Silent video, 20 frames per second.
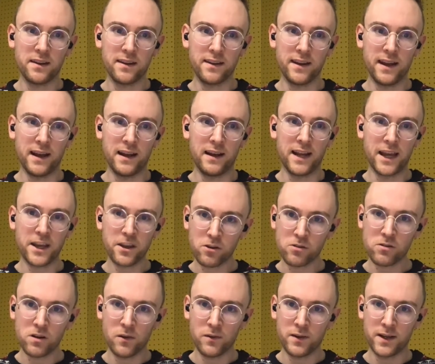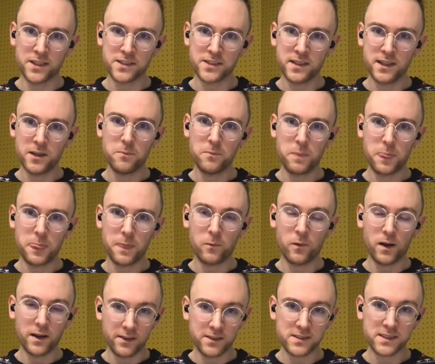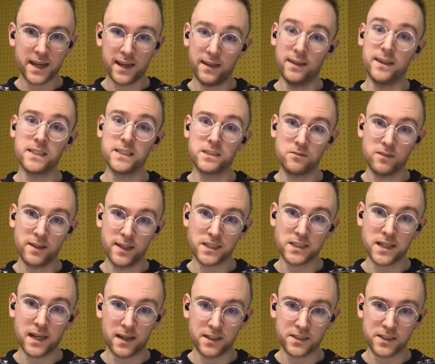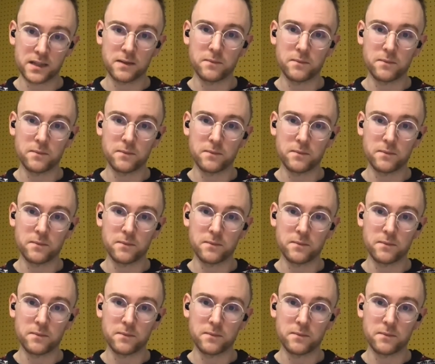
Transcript: that let you grow initially while you scale is really challenging.